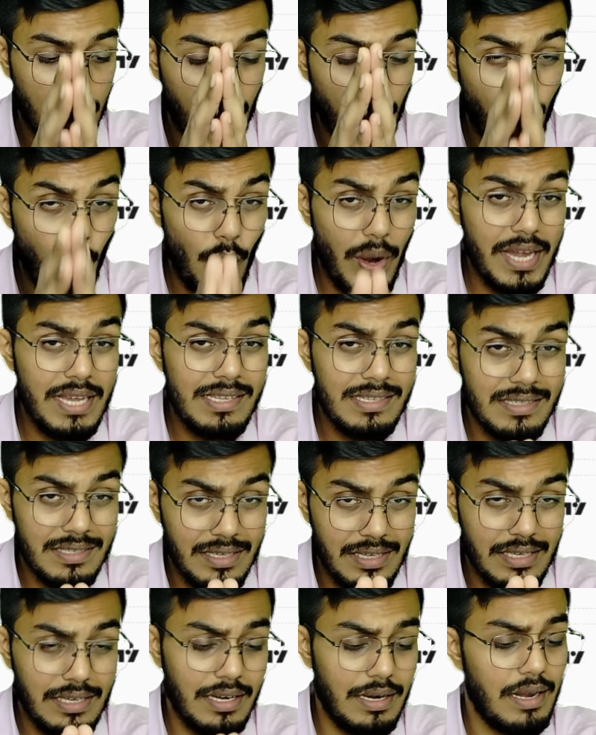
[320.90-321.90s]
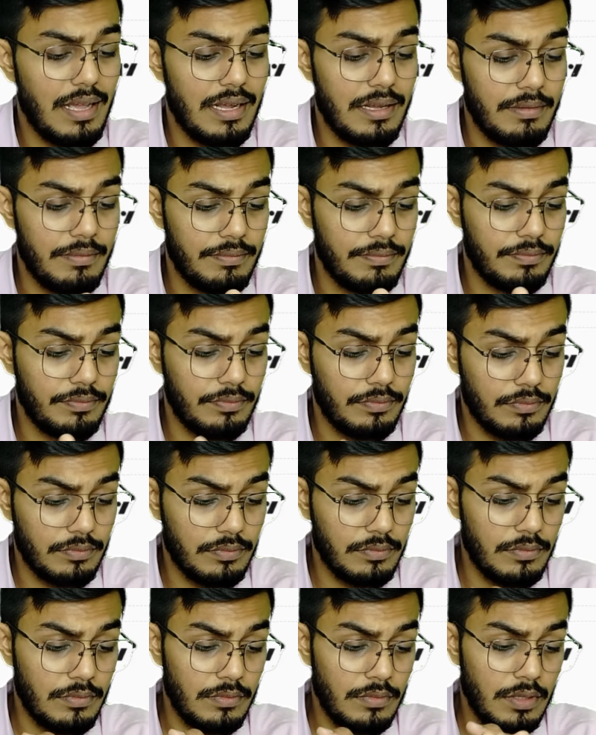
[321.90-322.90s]
twice in a day.
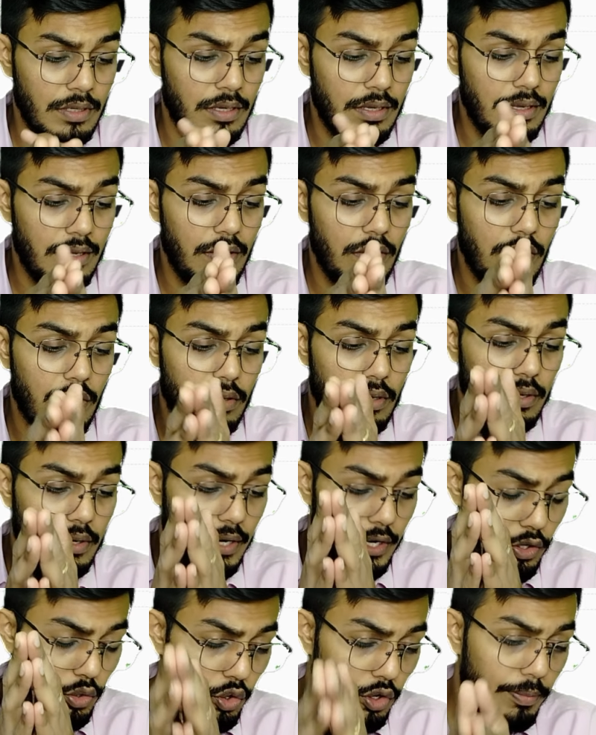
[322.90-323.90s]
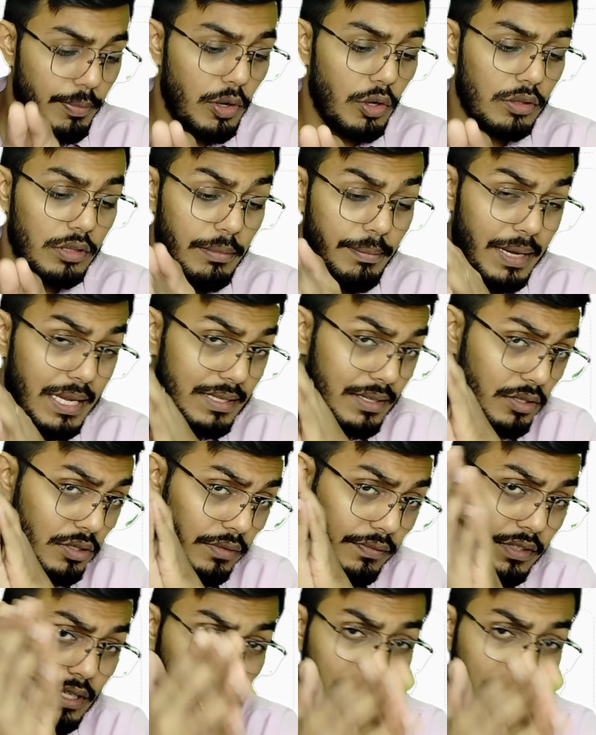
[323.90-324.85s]
It could be on the basis of the